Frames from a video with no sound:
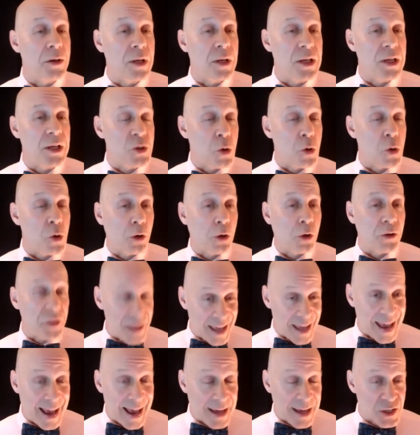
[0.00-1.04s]
is called The
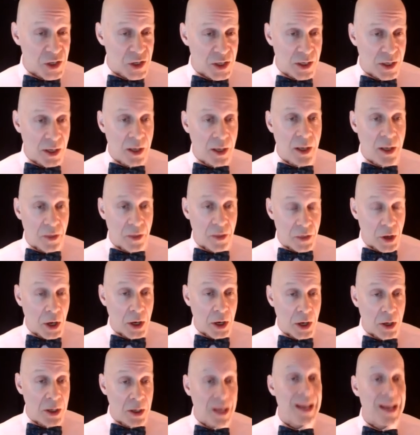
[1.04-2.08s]
Ask
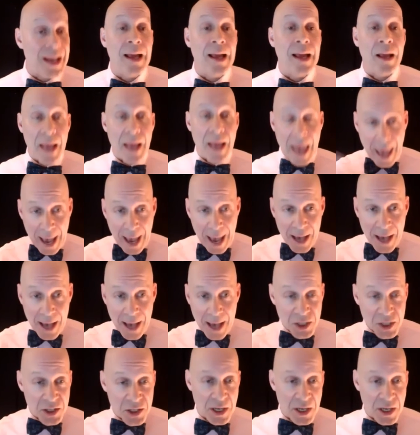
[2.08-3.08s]
as